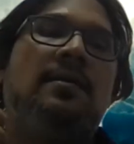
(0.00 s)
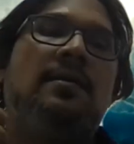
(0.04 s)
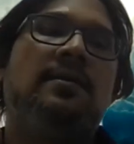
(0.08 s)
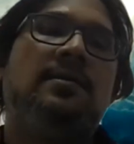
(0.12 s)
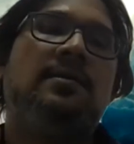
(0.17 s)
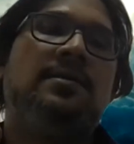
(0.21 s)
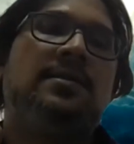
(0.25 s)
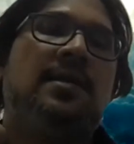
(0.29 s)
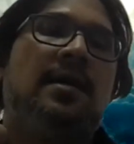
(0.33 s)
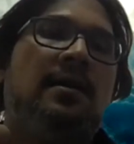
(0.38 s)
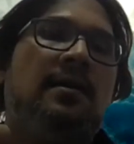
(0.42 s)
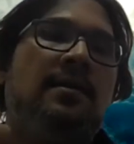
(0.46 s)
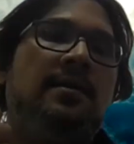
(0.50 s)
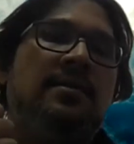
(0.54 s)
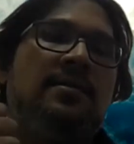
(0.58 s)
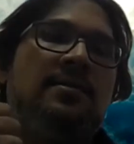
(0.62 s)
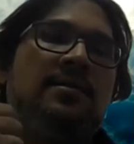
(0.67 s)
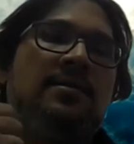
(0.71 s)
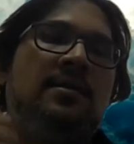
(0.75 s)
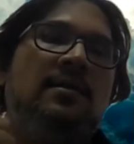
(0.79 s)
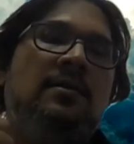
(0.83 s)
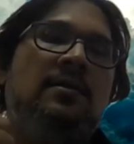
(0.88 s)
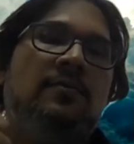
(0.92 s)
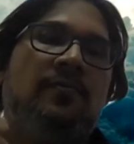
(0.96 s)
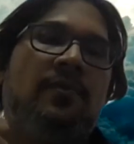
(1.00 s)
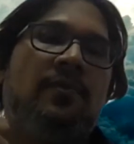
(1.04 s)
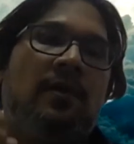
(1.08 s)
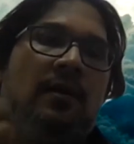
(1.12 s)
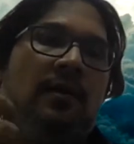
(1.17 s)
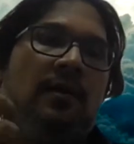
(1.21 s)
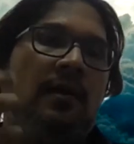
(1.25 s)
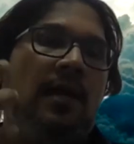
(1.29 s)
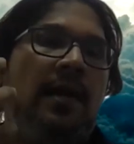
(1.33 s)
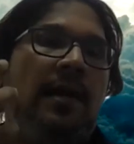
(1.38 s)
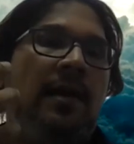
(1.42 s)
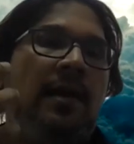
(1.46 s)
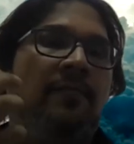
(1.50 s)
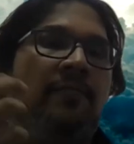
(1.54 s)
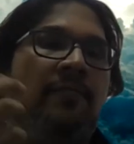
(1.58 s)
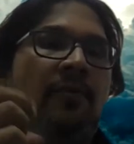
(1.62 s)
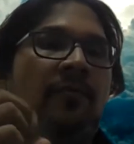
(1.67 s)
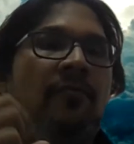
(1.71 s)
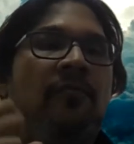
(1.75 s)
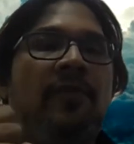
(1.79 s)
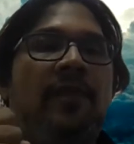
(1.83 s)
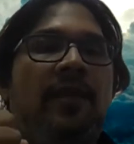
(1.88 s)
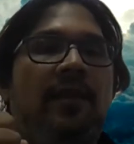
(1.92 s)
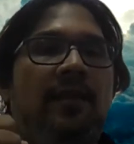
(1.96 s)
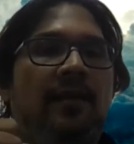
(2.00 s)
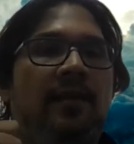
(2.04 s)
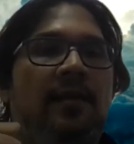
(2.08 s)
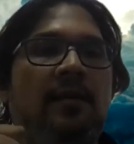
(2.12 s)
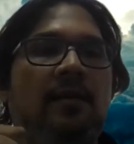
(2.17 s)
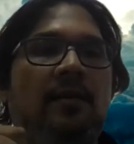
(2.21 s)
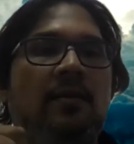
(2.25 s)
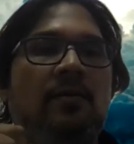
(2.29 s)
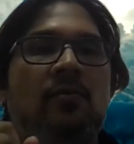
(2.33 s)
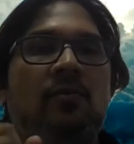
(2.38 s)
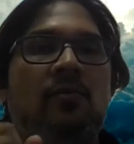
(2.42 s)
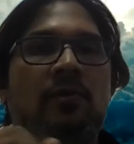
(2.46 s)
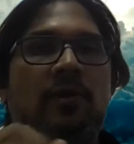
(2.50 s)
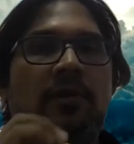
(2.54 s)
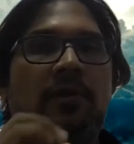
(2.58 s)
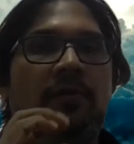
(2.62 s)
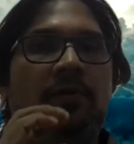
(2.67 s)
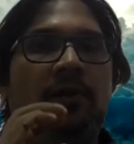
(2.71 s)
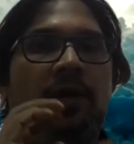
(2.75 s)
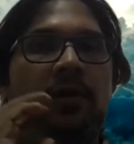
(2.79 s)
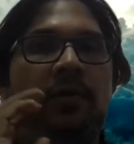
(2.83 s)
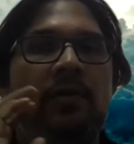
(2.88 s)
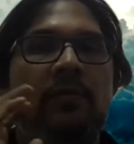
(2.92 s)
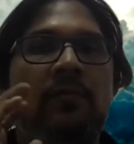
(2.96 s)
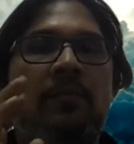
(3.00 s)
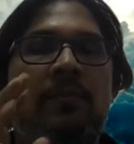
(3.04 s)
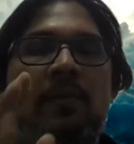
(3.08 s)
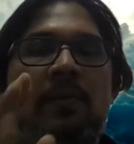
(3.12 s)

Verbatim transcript: a consultancy for a client for free. You, you have to give a